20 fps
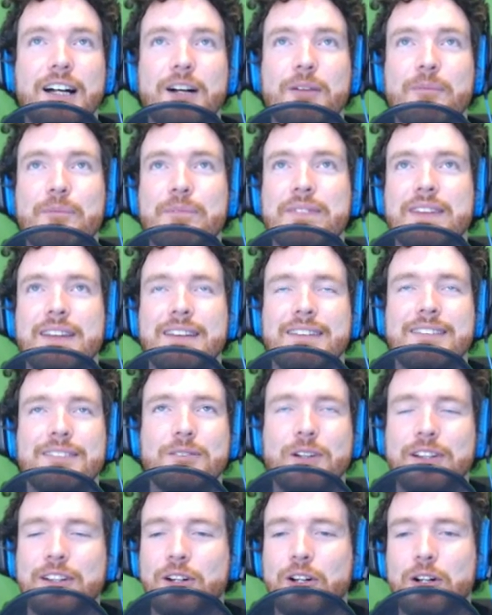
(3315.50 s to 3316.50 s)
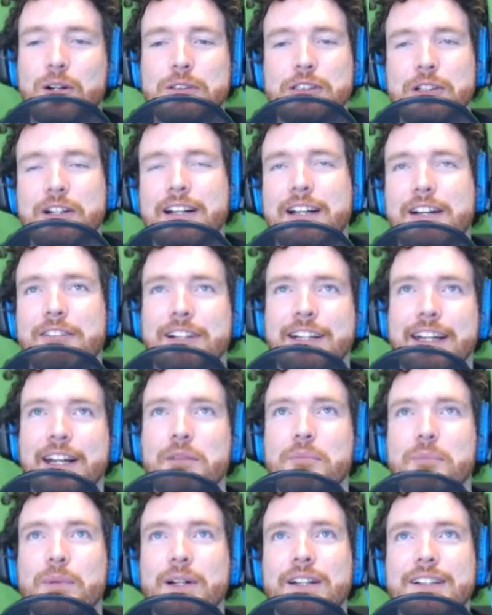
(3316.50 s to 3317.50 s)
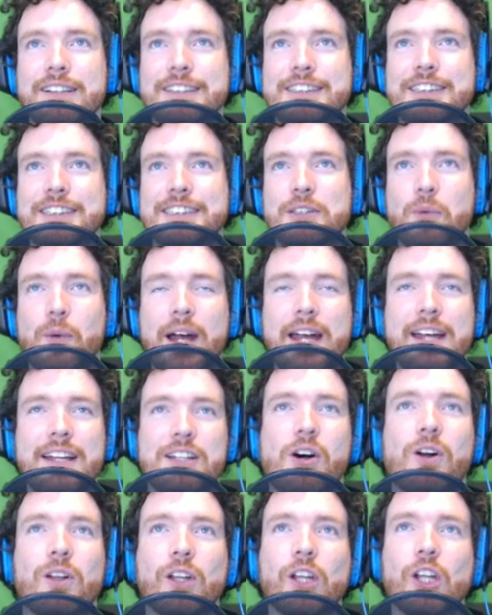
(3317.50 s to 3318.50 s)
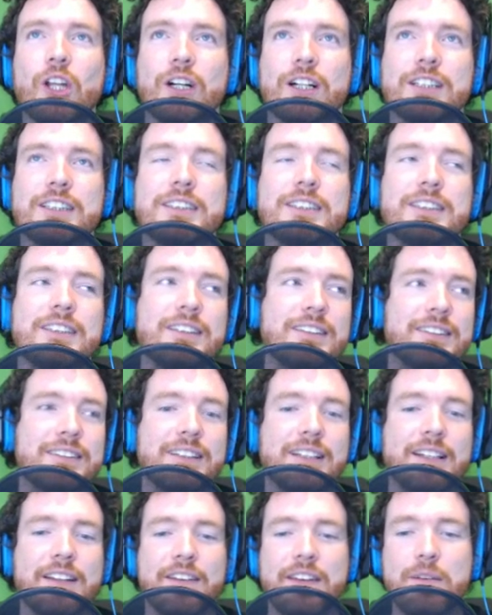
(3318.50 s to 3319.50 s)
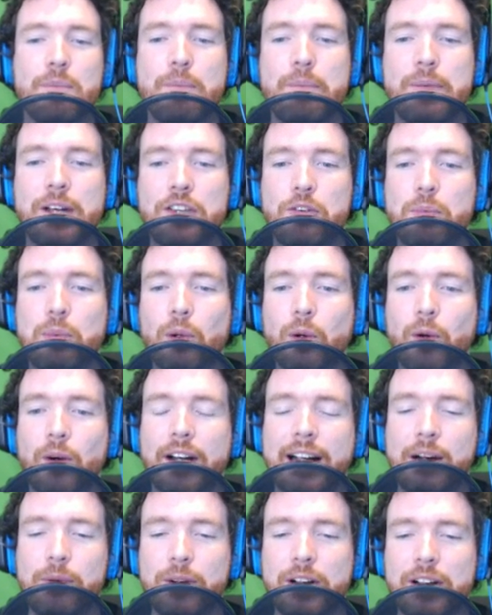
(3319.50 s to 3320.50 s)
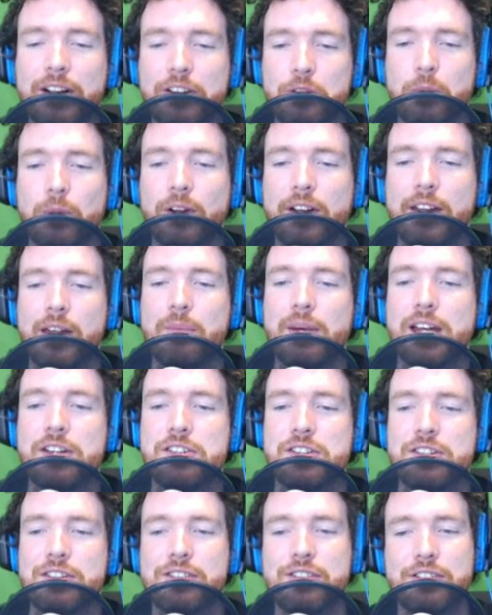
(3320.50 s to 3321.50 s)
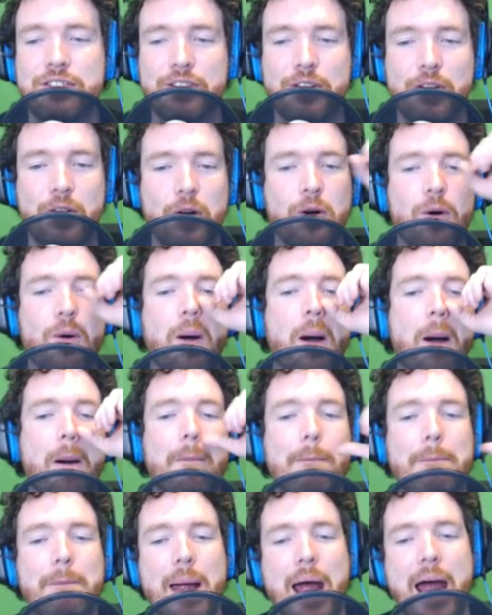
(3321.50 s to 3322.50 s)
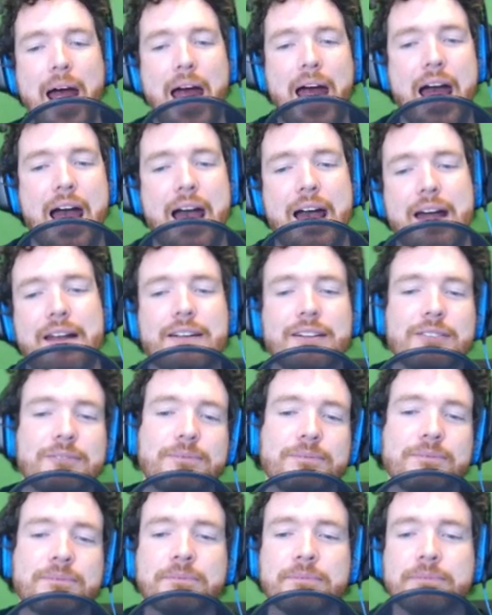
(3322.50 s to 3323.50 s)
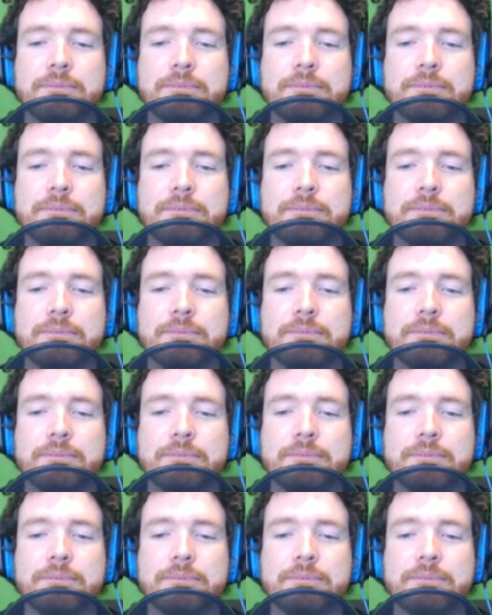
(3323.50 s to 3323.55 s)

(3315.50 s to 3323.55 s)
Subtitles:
well, the herbs are in every game, but just the way it all looks. The exploring. I want to explore that mansion so bad.